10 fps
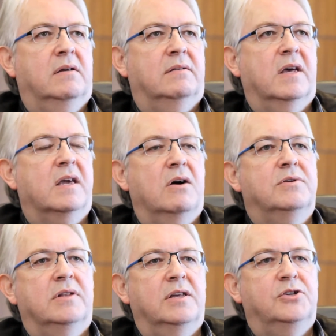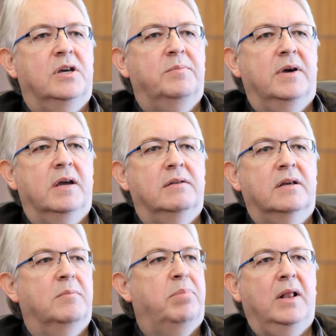they go to their GP and
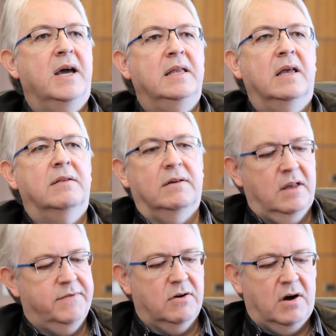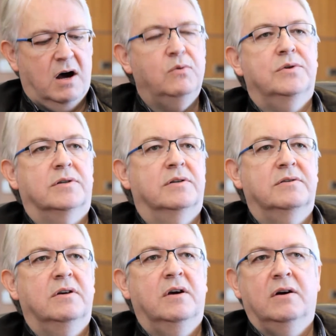complaining that they've got ulcers,